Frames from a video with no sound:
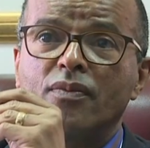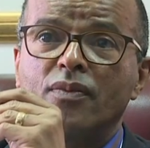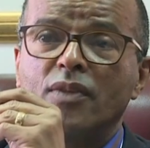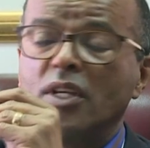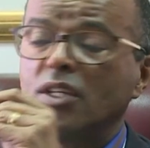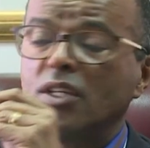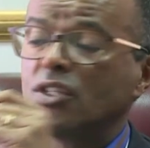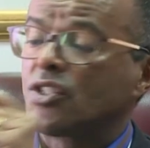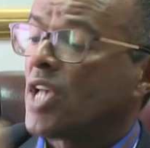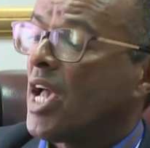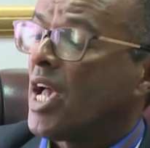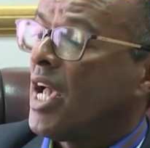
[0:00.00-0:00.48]

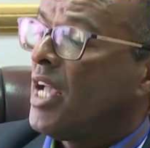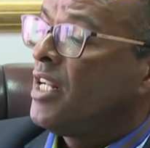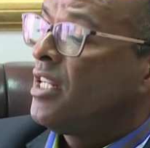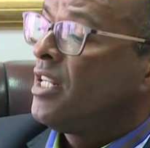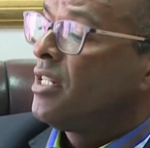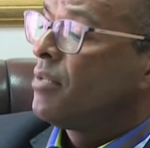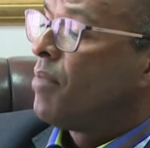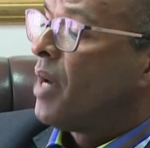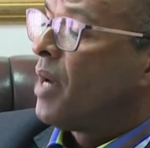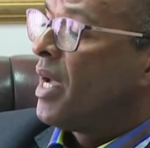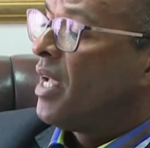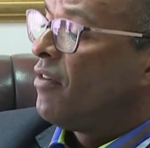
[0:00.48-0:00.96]

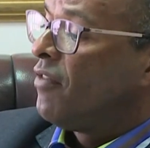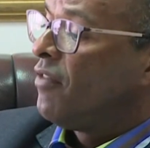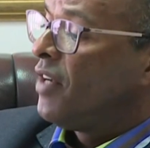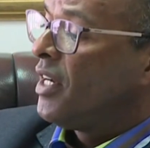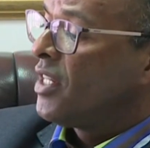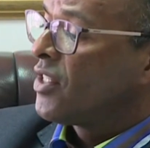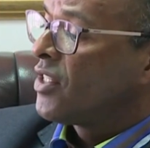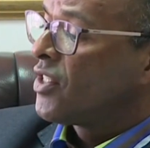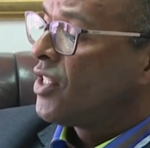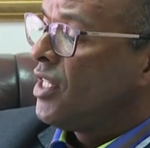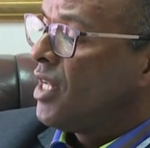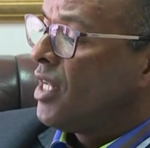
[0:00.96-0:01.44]
signed by a very
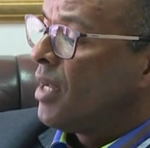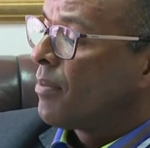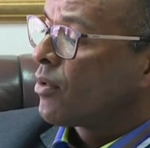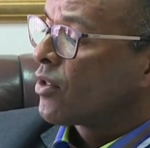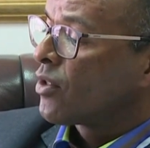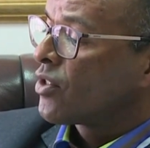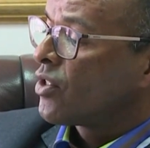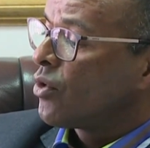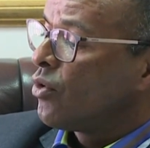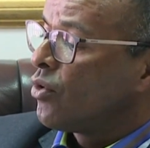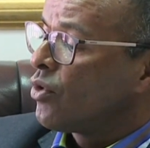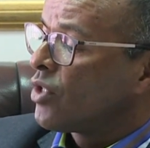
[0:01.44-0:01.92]
senior
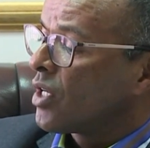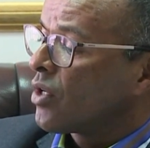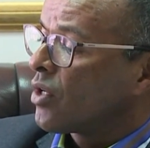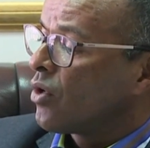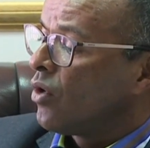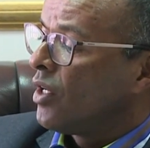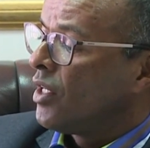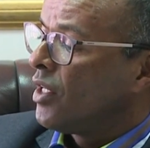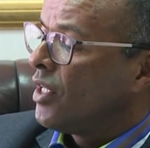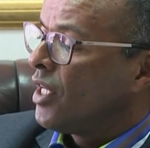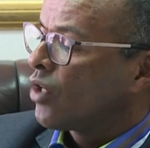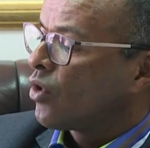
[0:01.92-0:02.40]
prosecutor
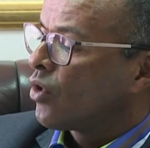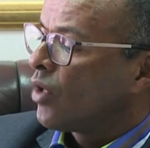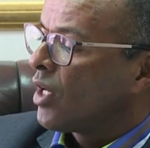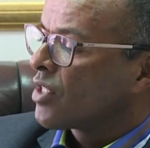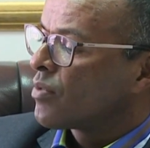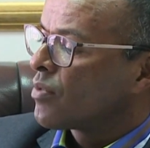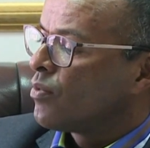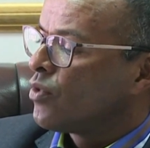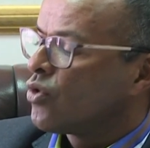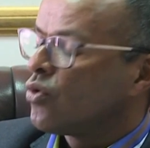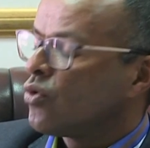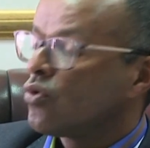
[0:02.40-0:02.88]
called Nicholas
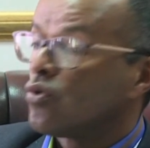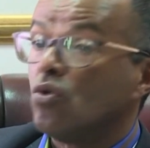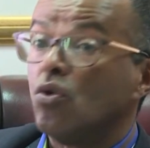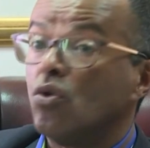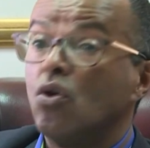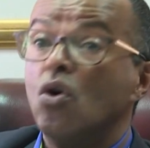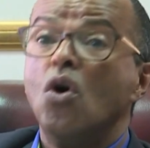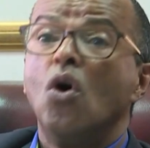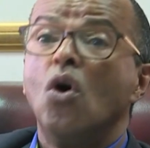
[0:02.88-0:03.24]
Mutuku,